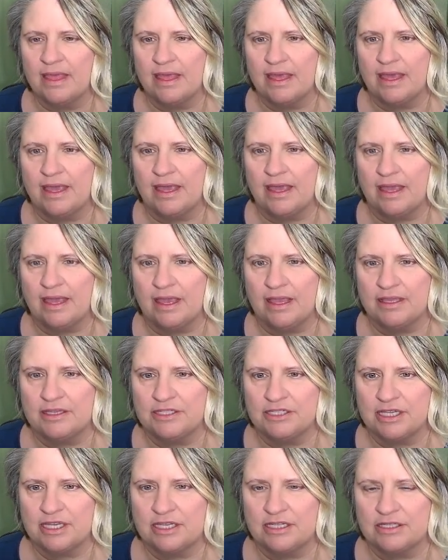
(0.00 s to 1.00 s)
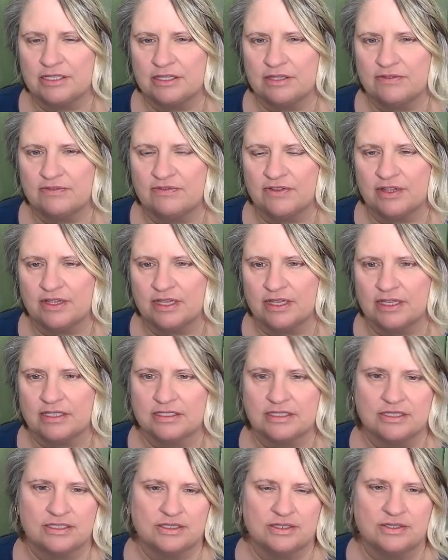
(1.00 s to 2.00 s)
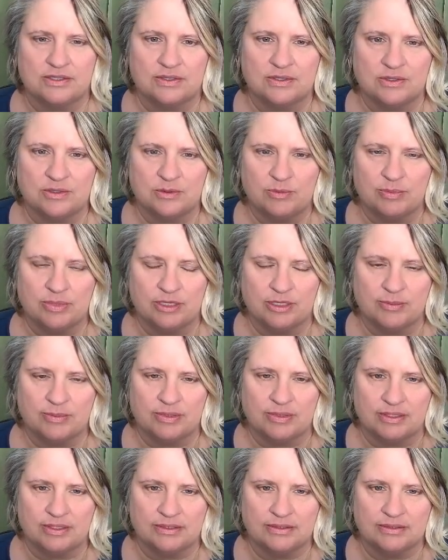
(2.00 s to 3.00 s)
And change the font to purple.